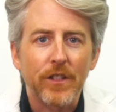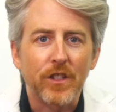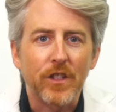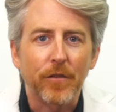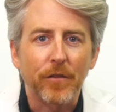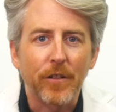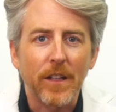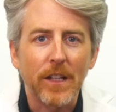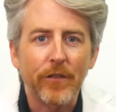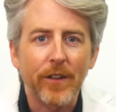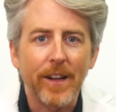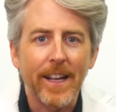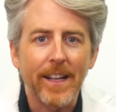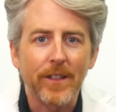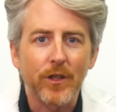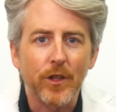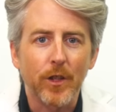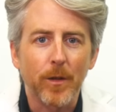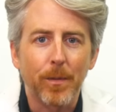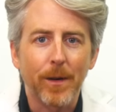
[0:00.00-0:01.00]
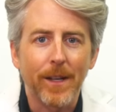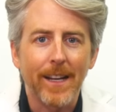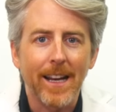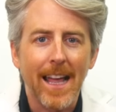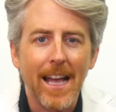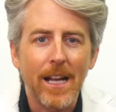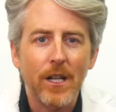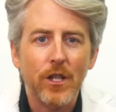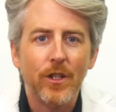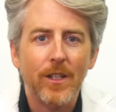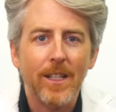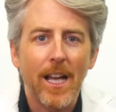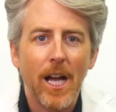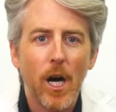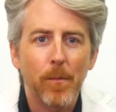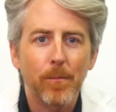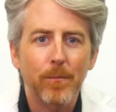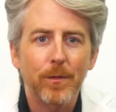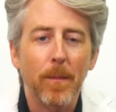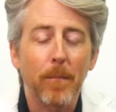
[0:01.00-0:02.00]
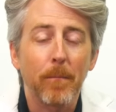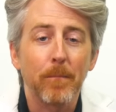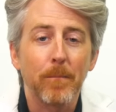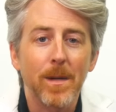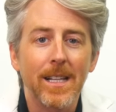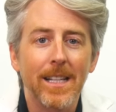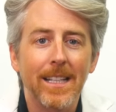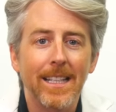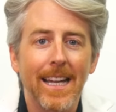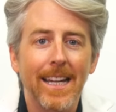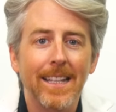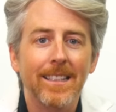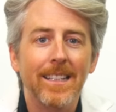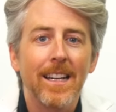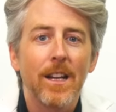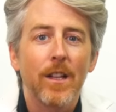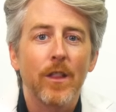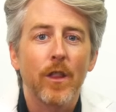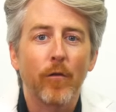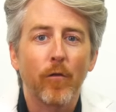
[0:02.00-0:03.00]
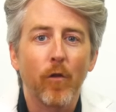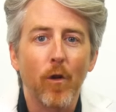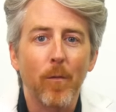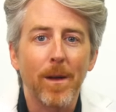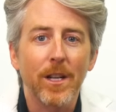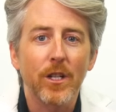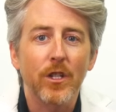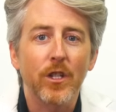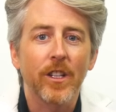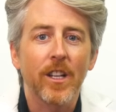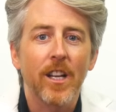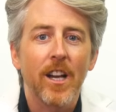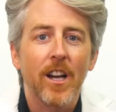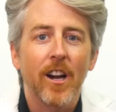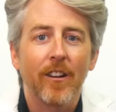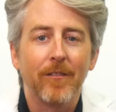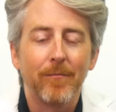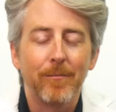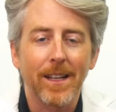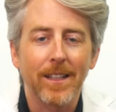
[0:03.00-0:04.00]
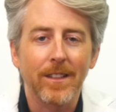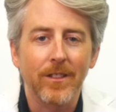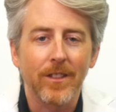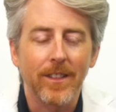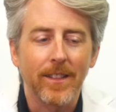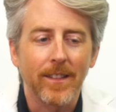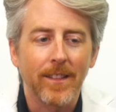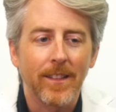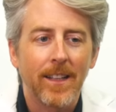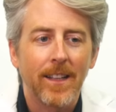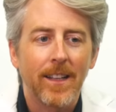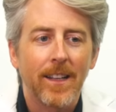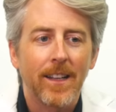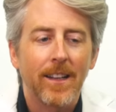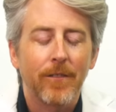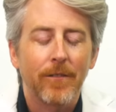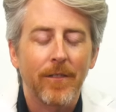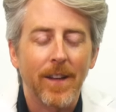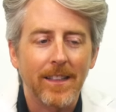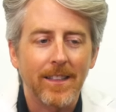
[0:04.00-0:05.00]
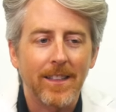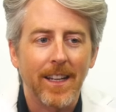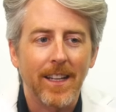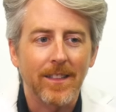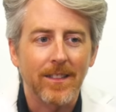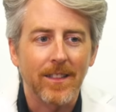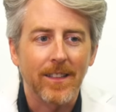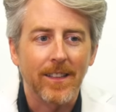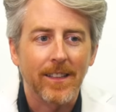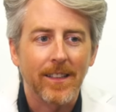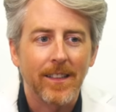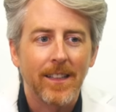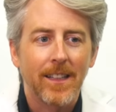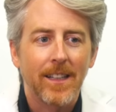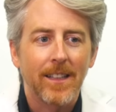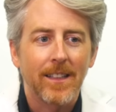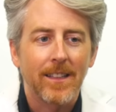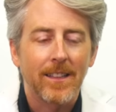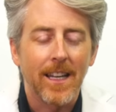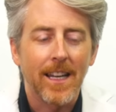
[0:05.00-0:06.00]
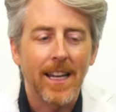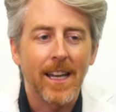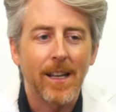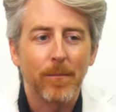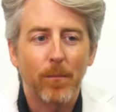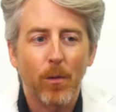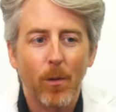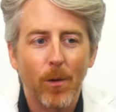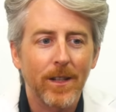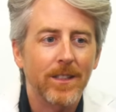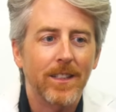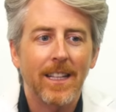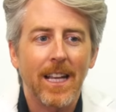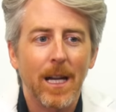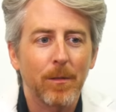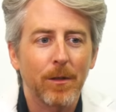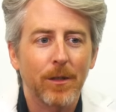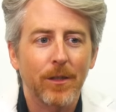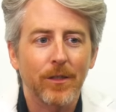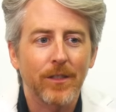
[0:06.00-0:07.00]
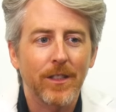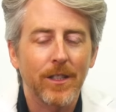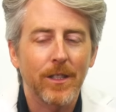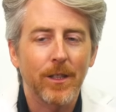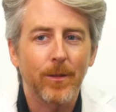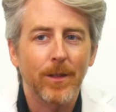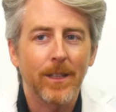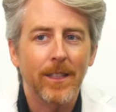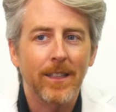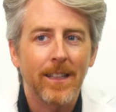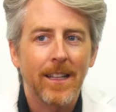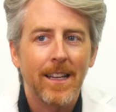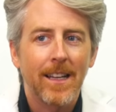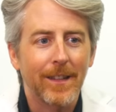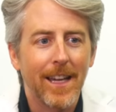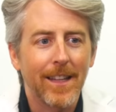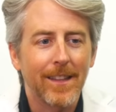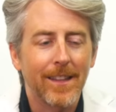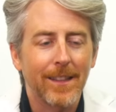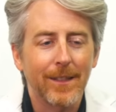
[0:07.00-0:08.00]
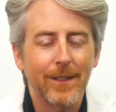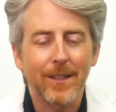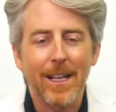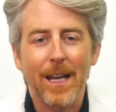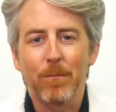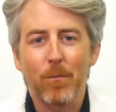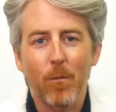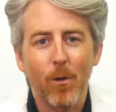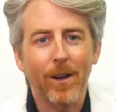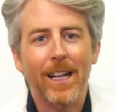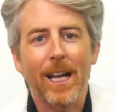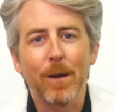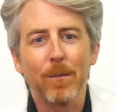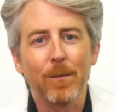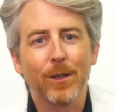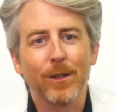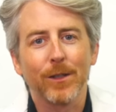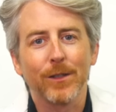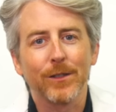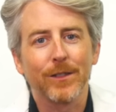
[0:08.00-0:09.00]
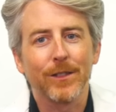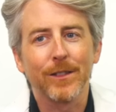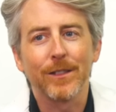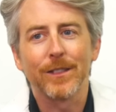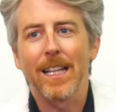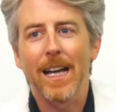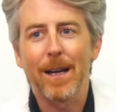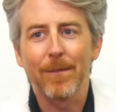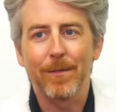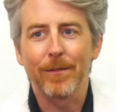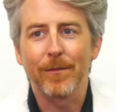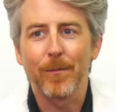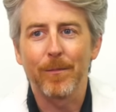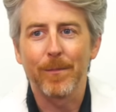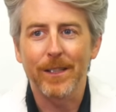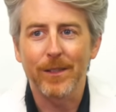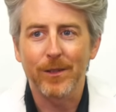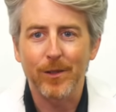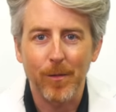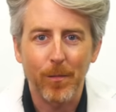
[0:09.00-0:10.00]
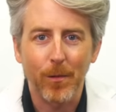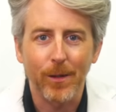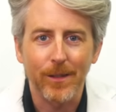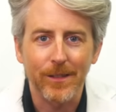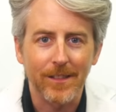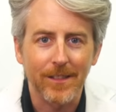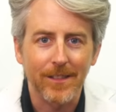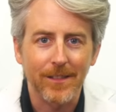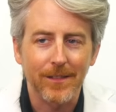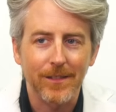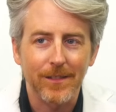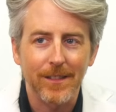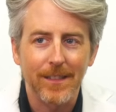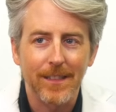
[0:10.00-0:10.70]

is a flavor enhancer, but it actually helps mitigate the formation of benzene. Fantastic. They added poison chemicals into it, then they just add more chemicals to stop it from being so poisonous.